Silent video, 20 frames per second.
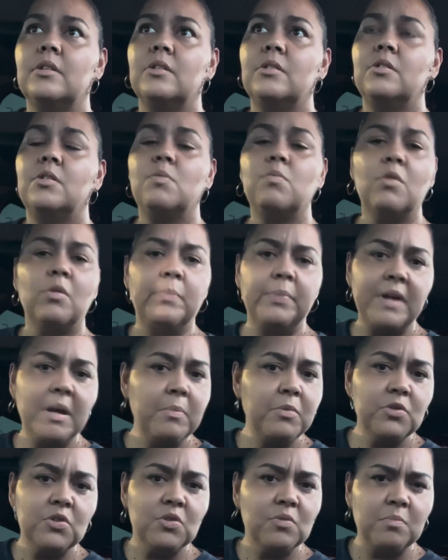You won't be
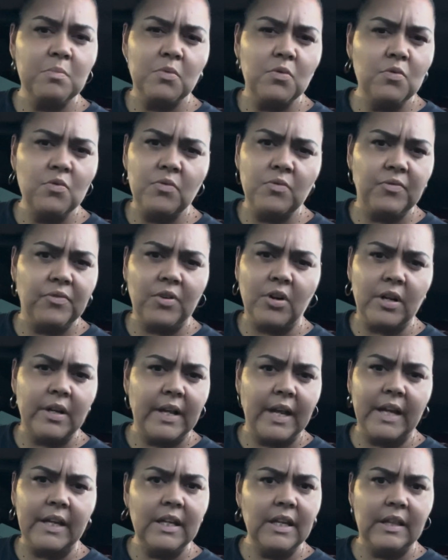able to move on
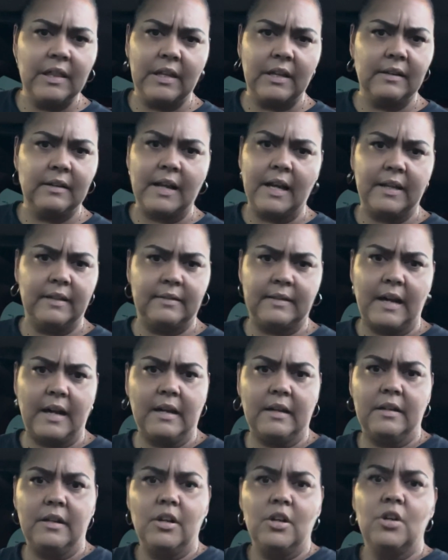anything like
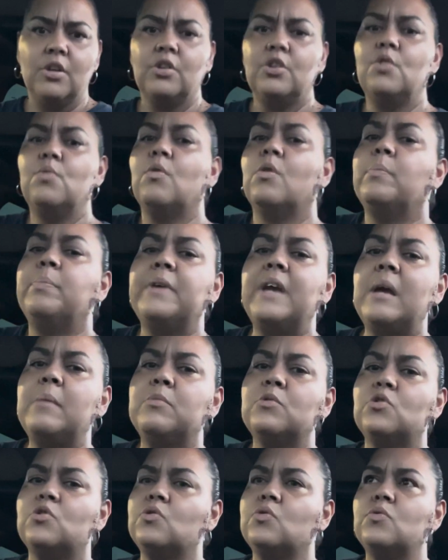that. You won't be
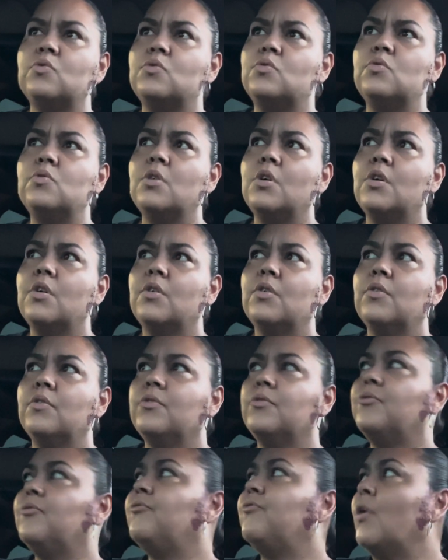able to
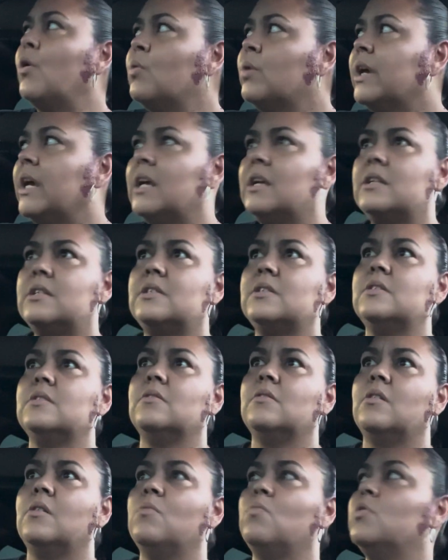focus
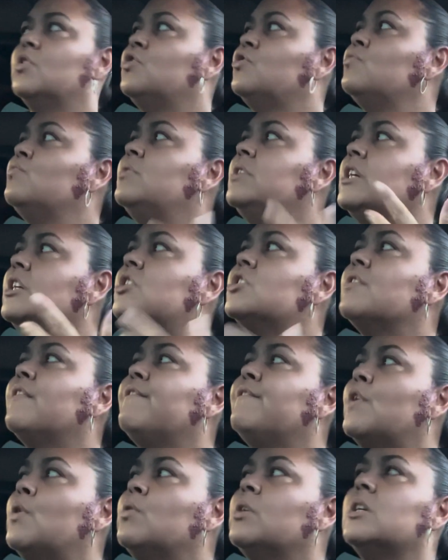on what you need to
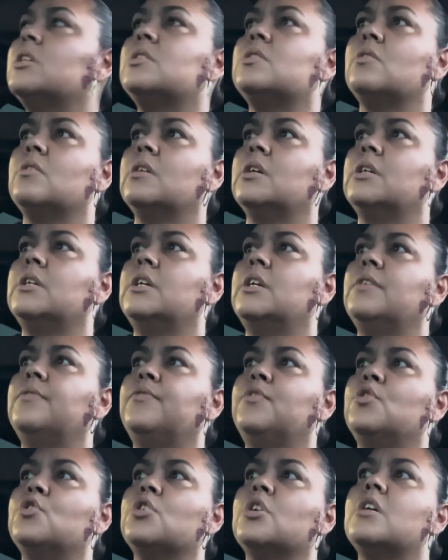focus on
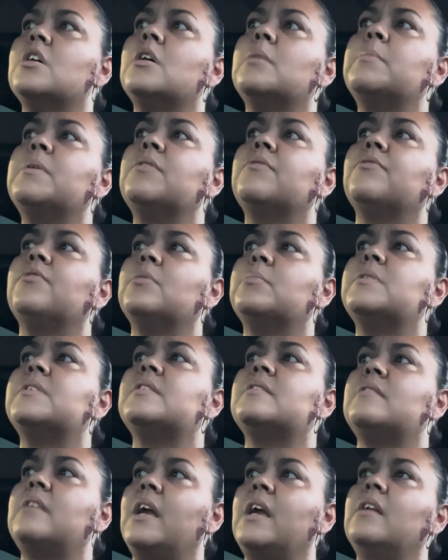if you're coming from a
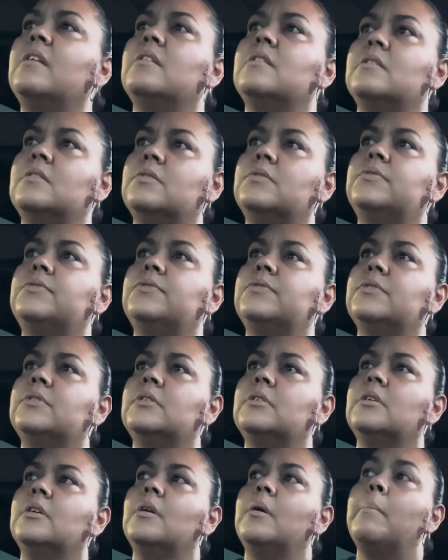state of
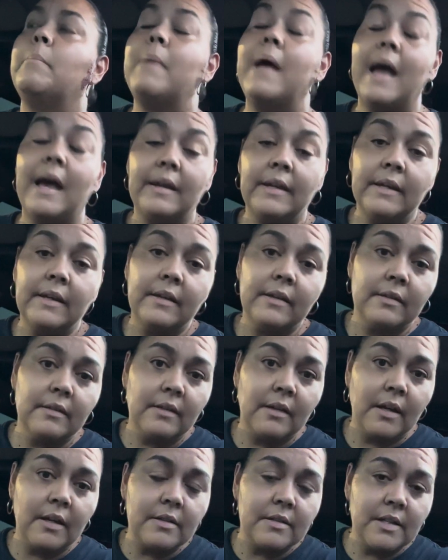panic
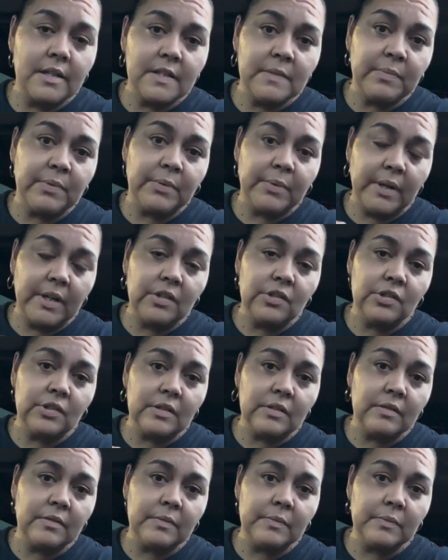and desperation.